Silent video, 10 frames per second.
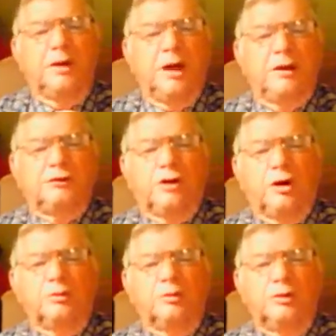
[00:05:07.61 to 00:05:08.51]
and
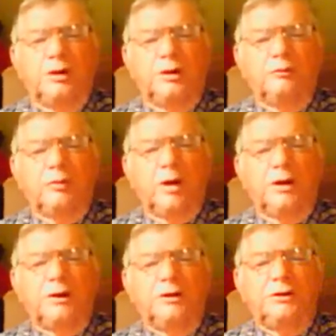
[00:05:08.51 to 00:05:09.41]
talked with Eve?
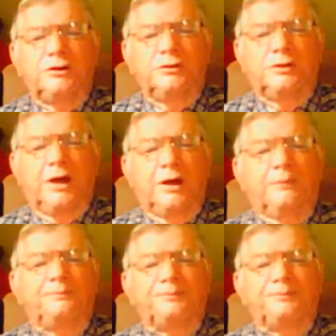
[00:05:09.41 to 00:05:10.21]
Why did he do that?